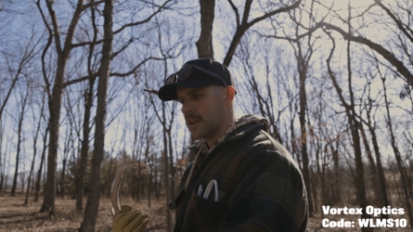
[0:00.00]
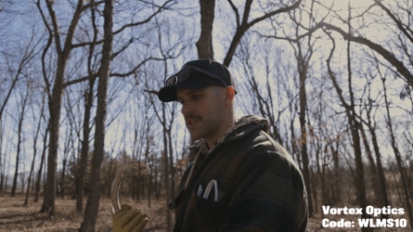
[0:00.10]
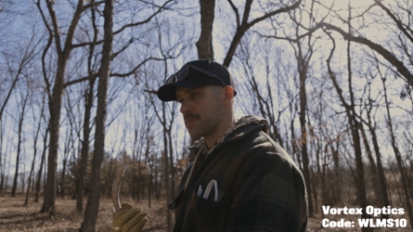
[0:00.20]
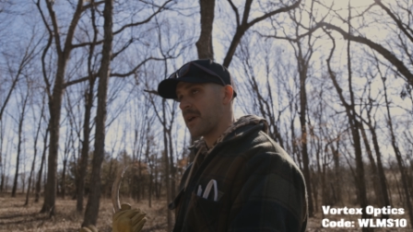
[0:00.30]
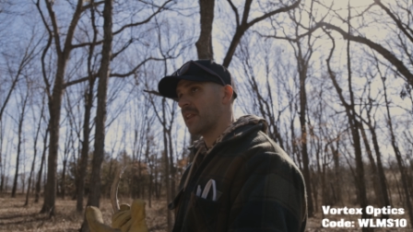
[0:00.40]

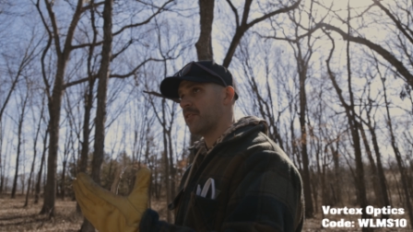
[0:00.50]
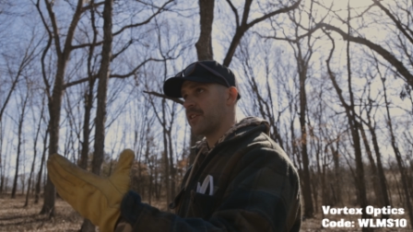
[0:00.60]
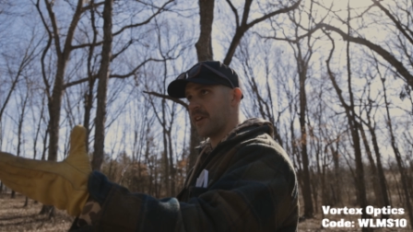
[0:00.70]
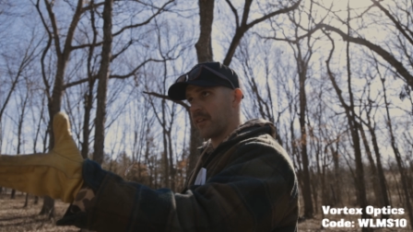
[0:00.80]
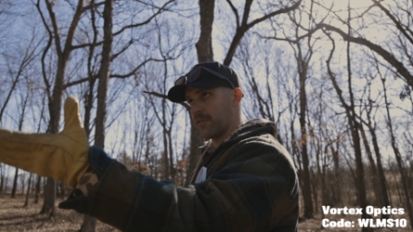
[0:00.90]
smell
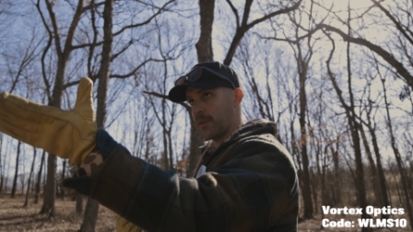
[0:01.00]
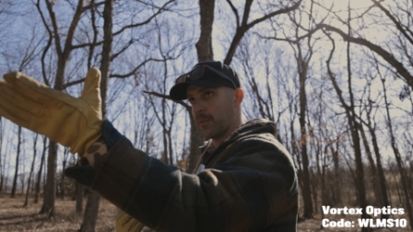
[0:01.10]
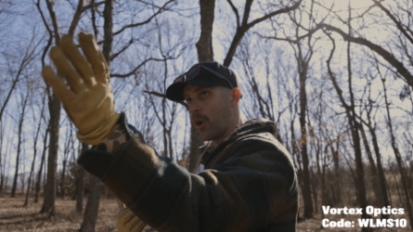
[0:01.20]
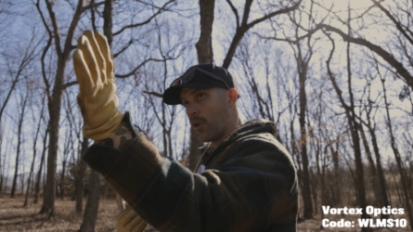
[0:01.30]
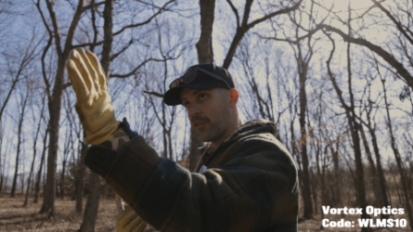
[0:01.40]
everything
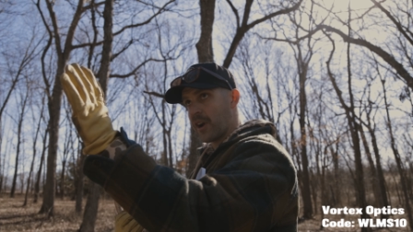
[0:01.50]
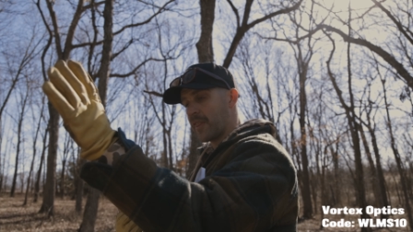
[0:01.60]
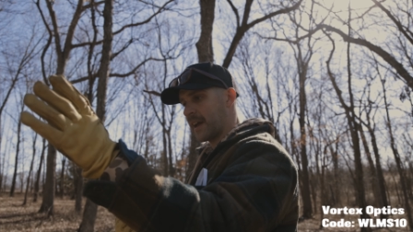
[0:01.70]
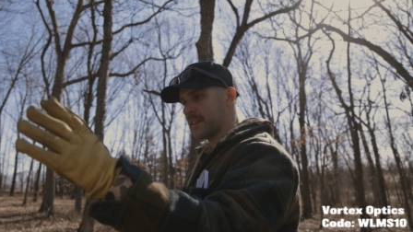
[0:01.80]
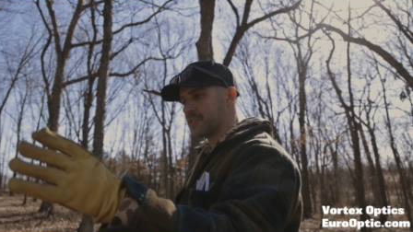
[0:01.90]
from over
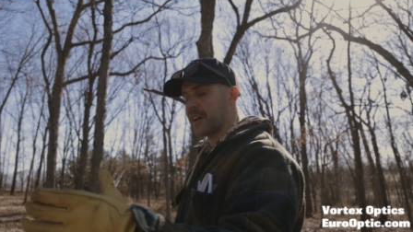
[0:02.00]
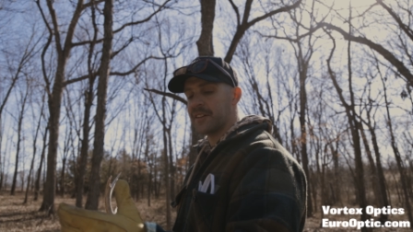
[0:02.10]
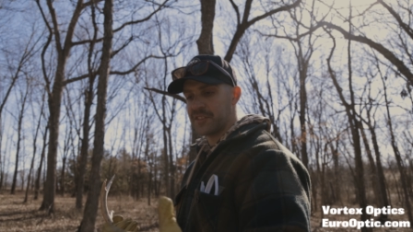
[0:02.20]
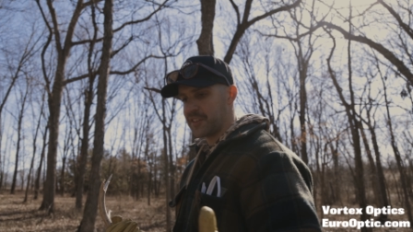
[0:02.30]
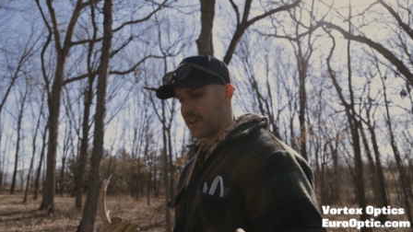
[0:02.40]
on that
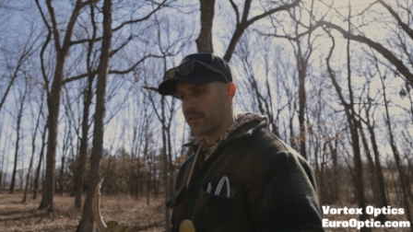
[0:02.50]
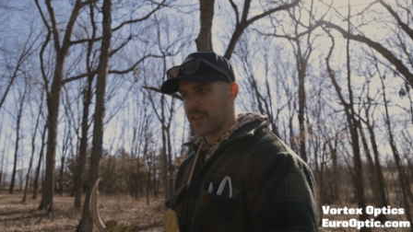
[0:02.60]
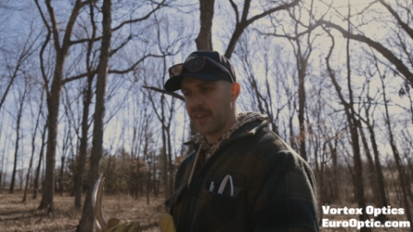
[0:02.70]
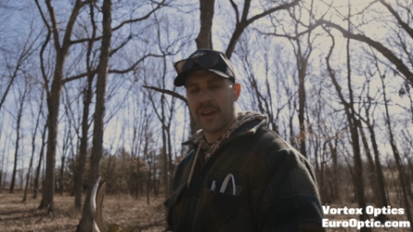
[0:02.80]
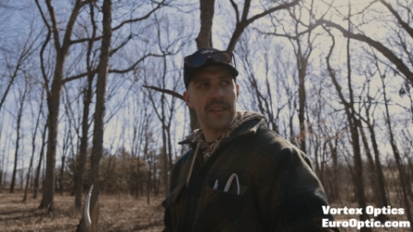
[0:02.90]
side, and see
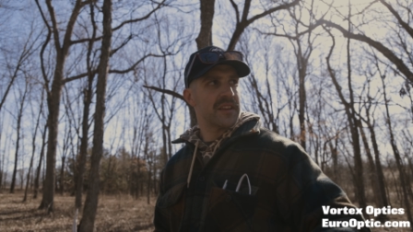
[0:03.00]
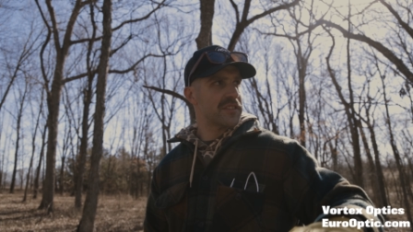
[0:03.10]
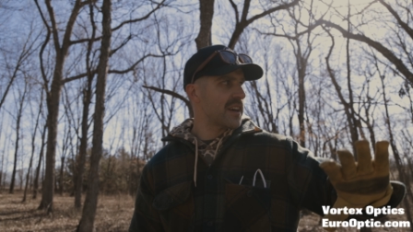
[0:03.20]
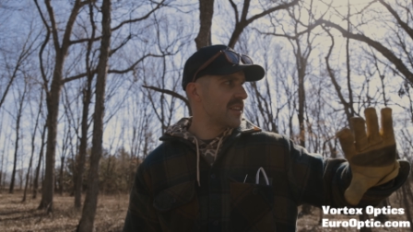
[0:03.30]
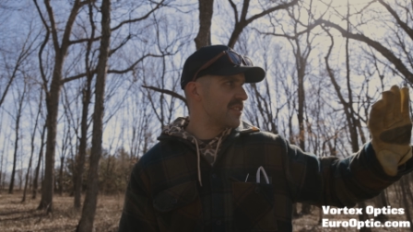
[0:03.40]
everything on
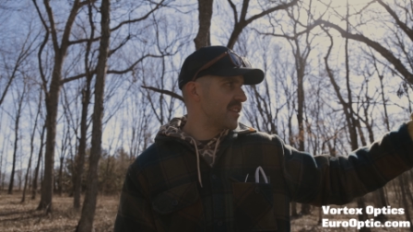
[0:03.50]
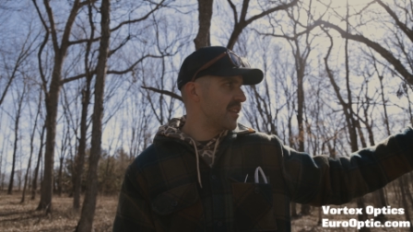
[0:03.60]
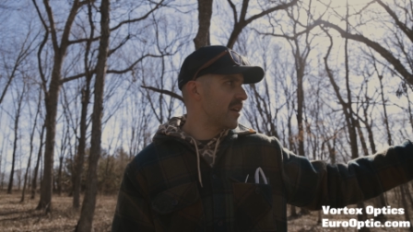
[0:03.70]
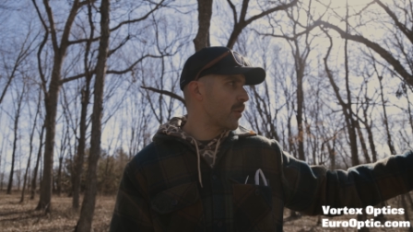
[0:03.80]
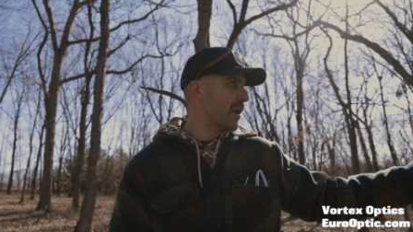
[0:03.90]
this side, see
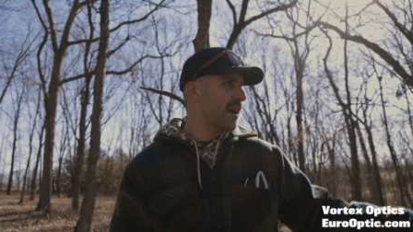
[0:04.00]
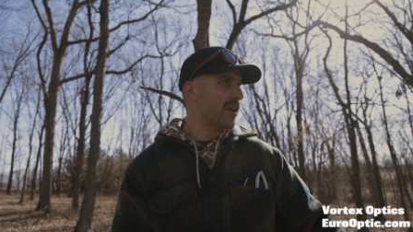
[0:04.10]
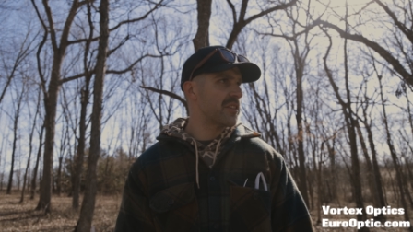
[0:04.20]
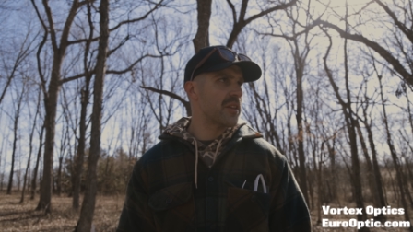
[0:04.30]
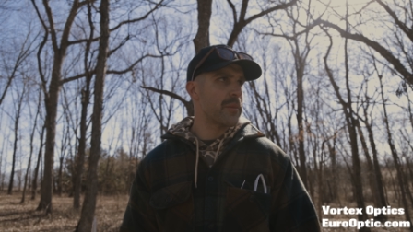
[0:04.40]
their way
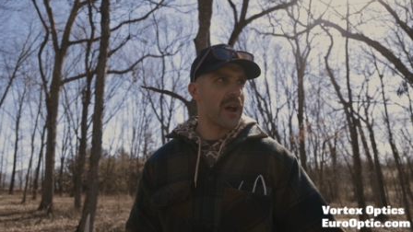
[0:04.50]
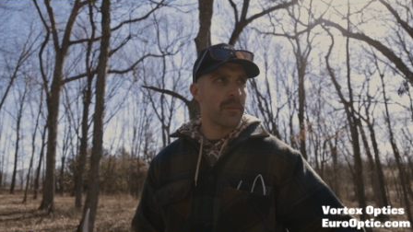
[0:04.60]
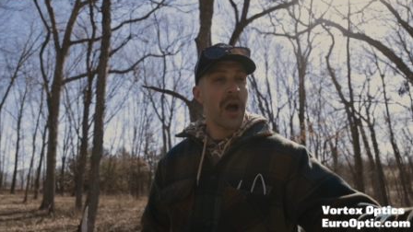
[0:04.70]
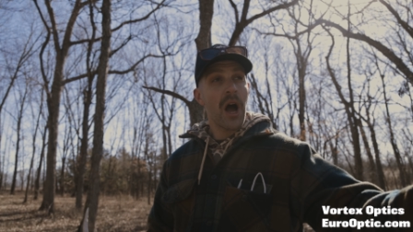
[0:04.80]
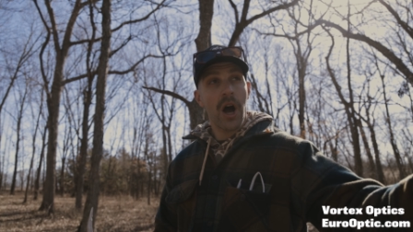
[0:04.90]
down into the
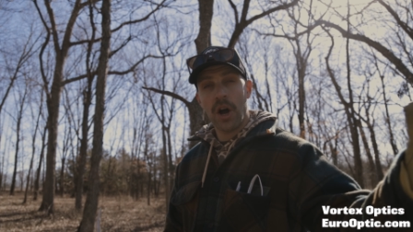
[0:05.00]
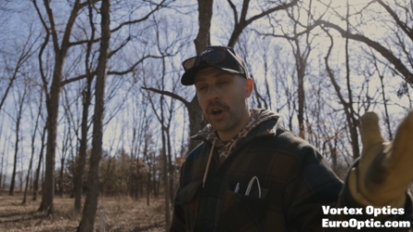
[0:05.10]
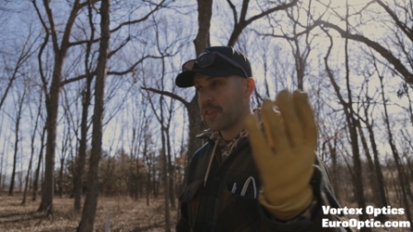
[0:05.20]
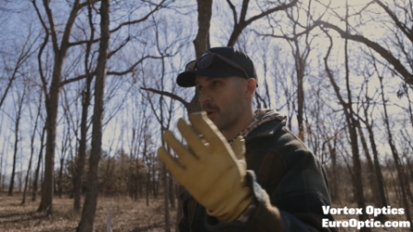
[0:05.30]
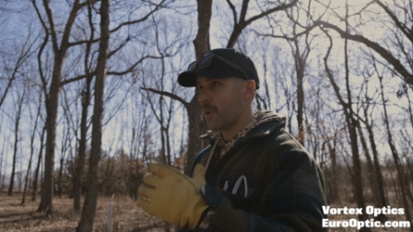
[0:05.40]
bottom
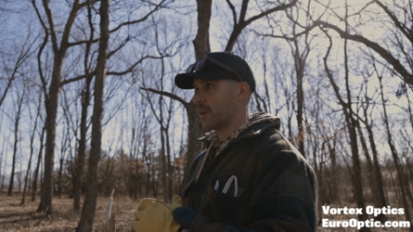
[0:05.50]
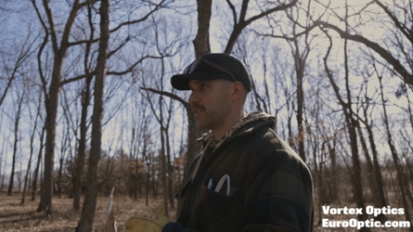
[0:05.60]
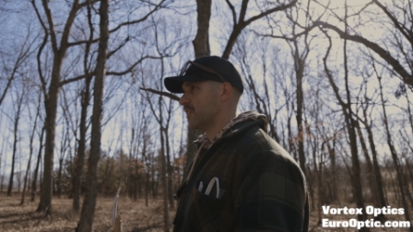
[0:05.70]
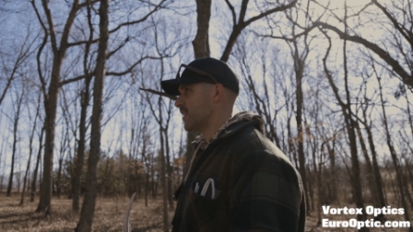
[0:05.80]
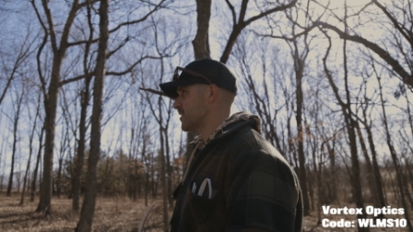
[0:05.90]
on their way out
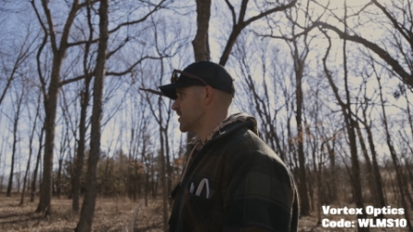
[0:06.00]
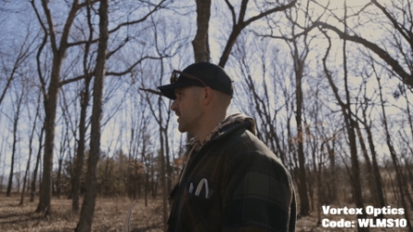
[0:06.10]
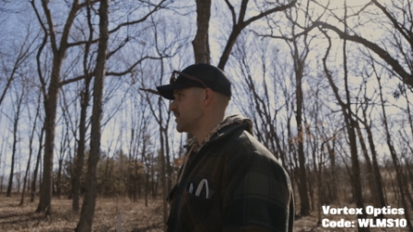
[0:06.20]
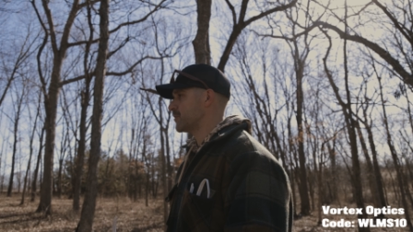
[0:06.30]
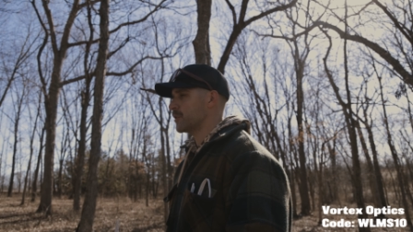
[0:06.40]
to their
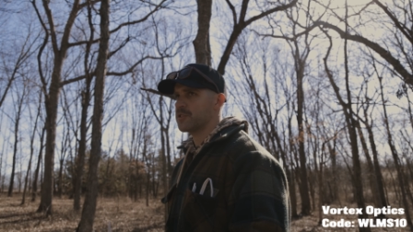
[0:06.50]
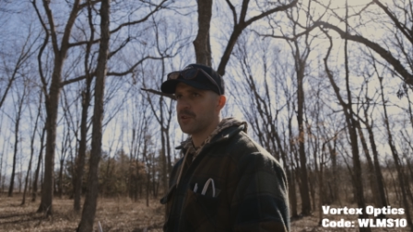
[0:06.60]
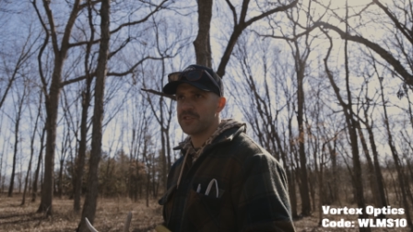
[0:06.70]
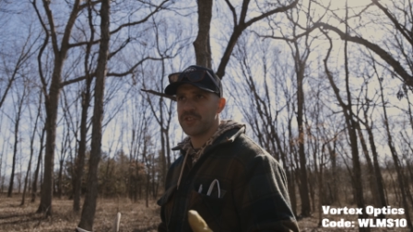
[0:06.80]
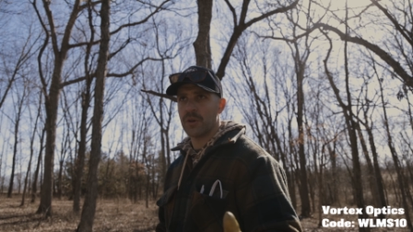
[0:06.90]
destination food source.